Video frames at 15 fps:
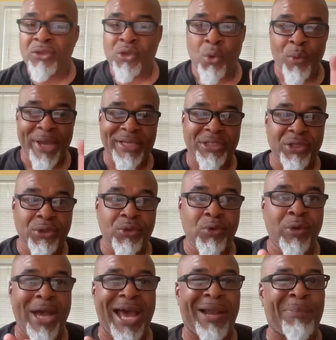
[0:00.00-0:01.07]
So wait till
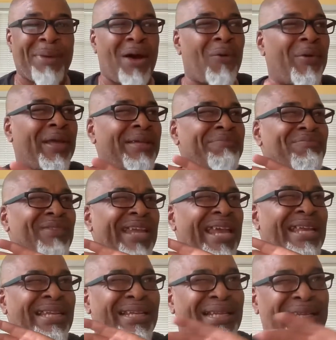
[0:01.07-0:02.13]
you've got about
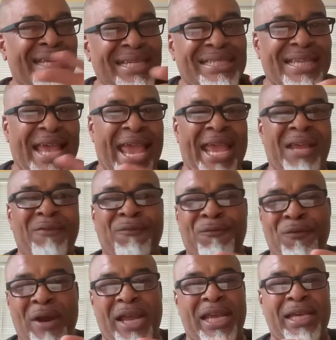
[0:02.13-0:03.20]
at least eight
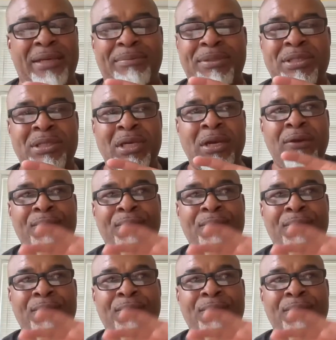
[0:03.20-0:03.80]
frames